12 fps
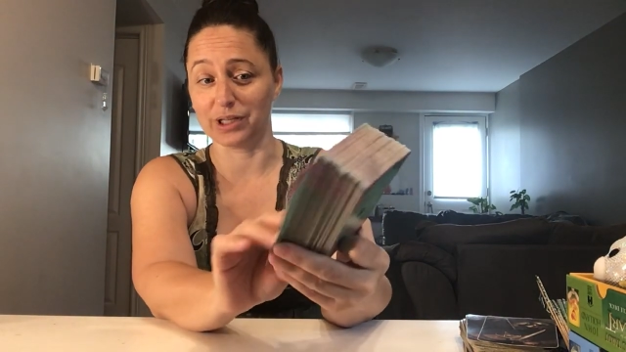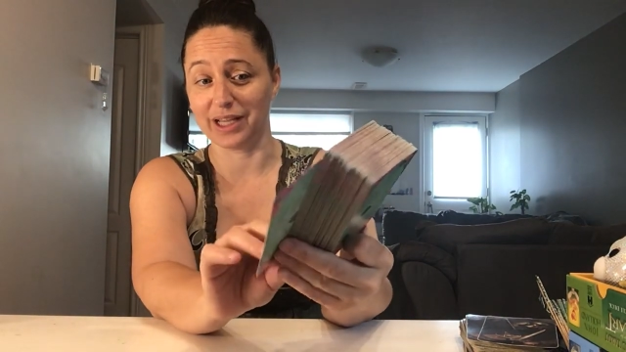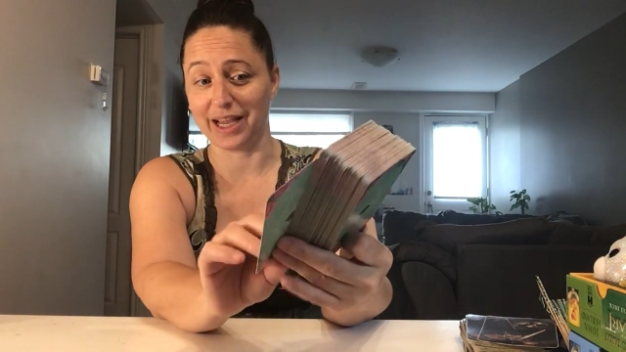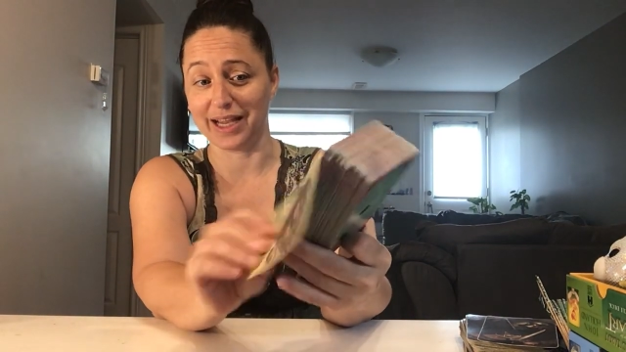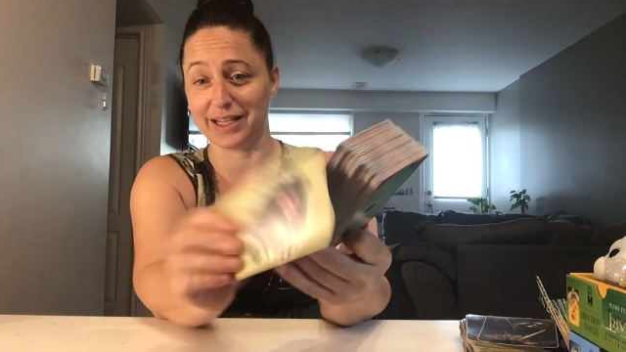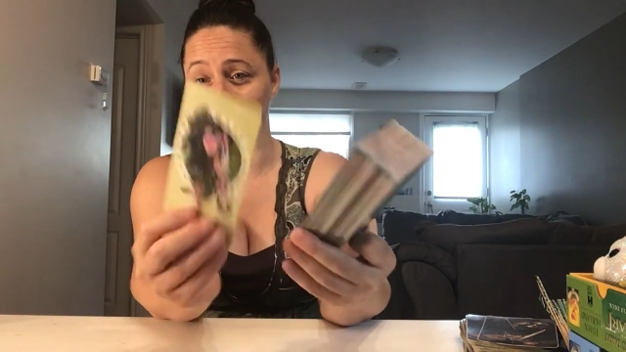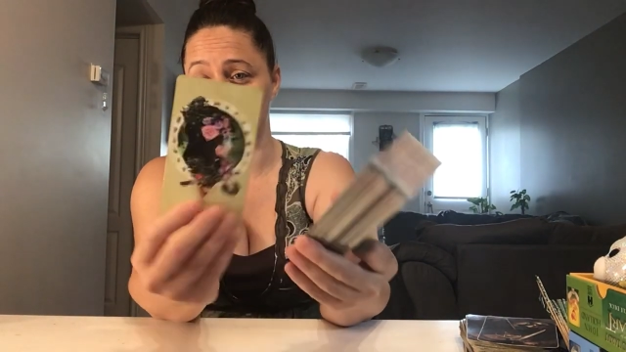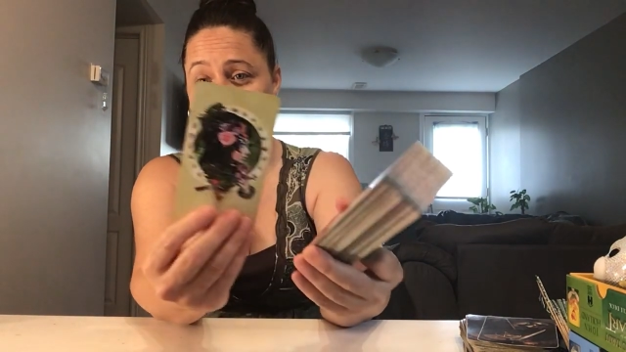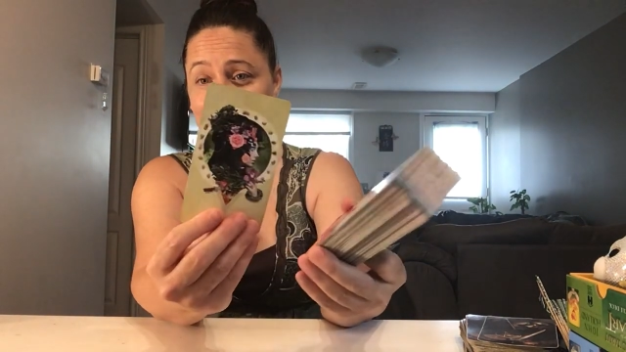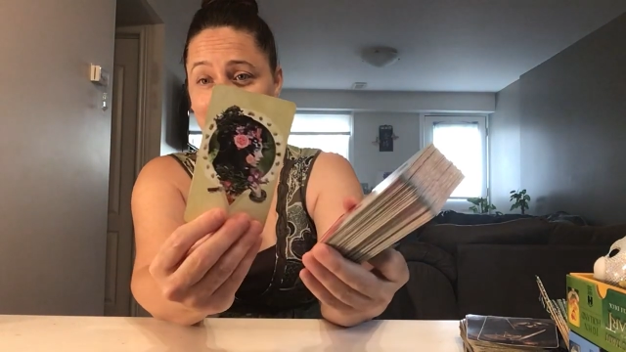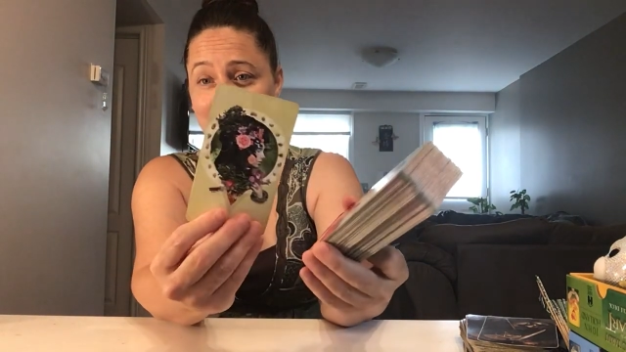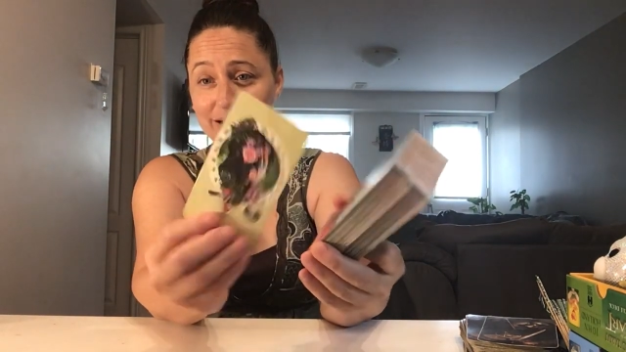The
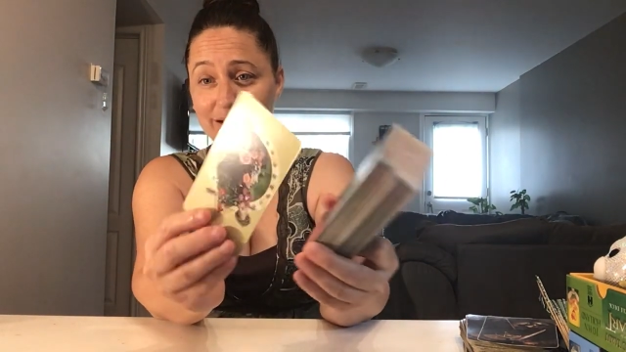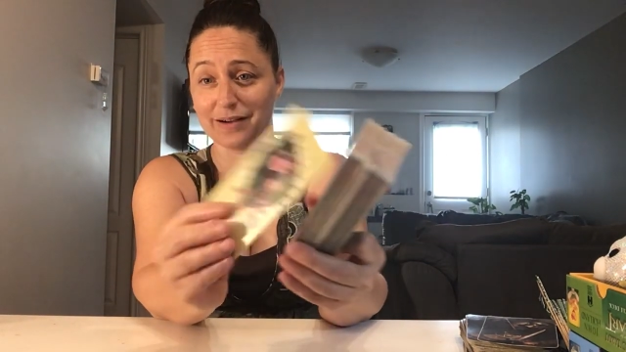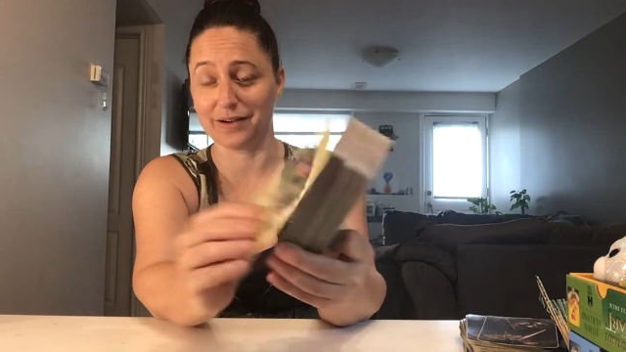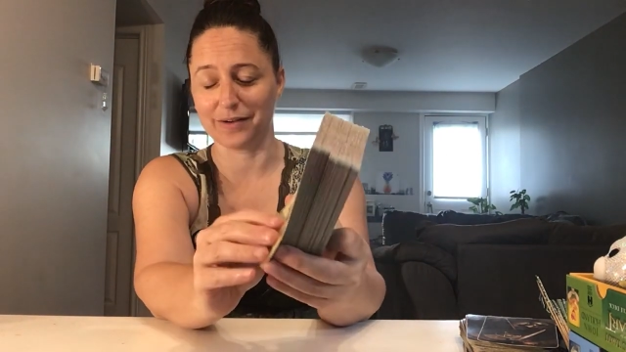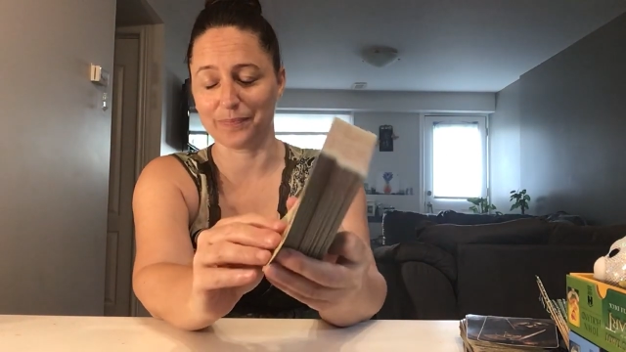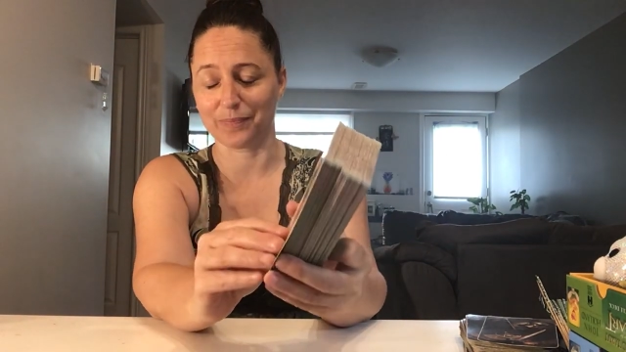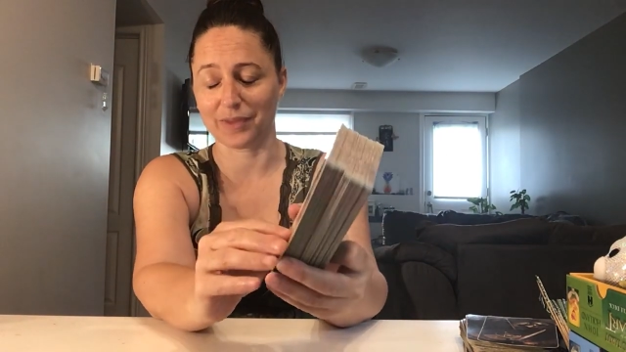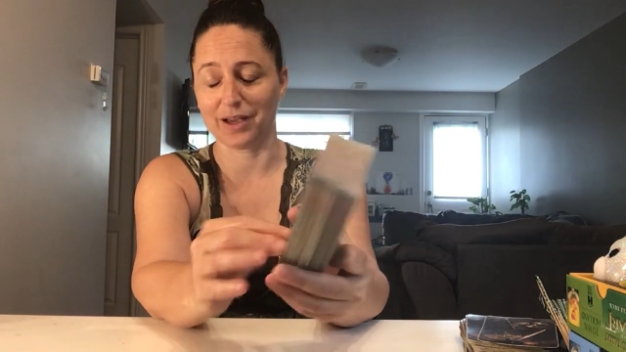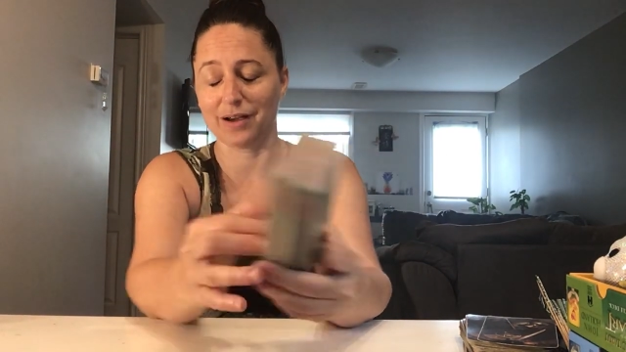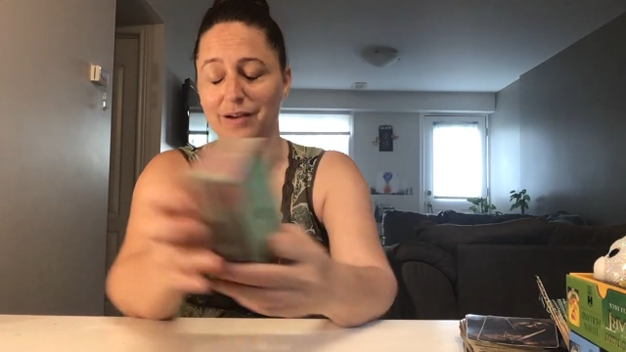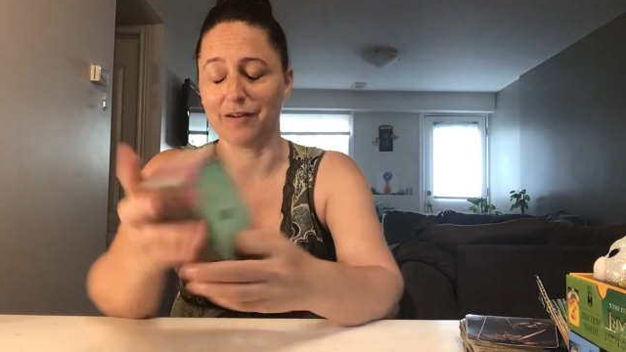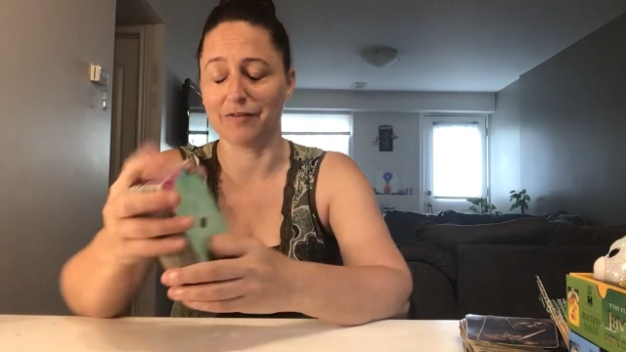Ace
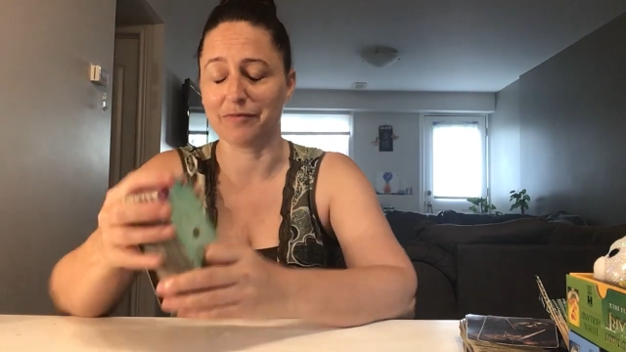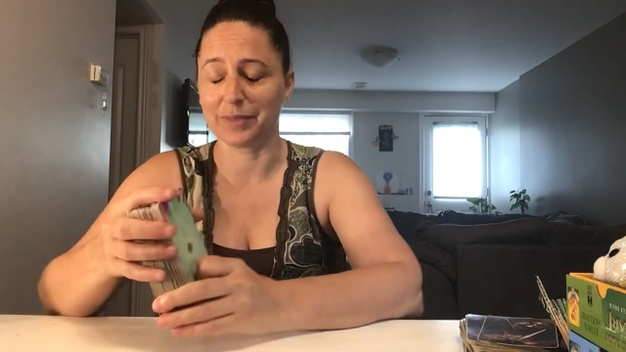of